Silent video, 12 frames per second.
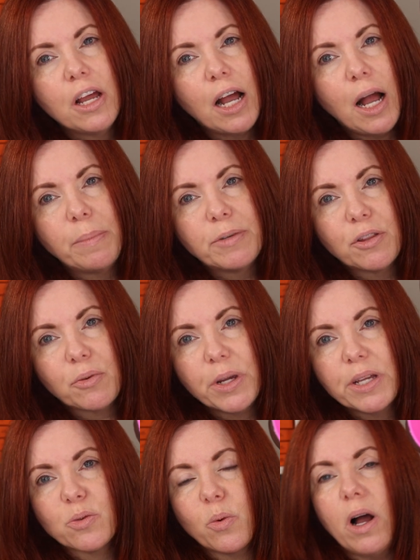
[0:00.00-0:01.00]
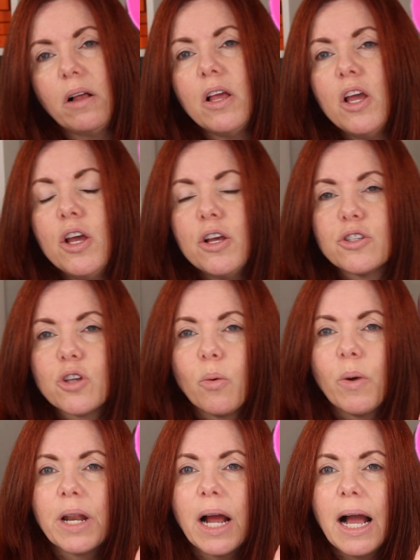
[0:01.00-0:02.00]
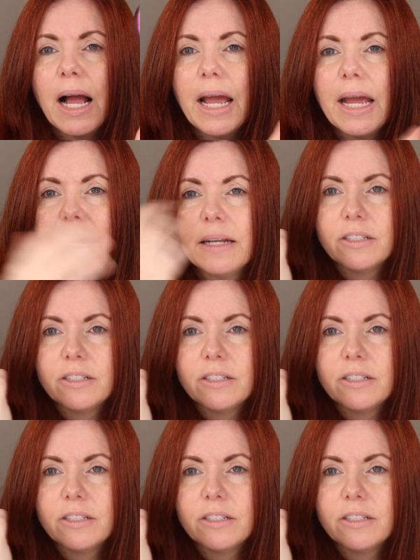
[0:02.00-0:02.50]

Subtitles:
up to 3 as well. So when I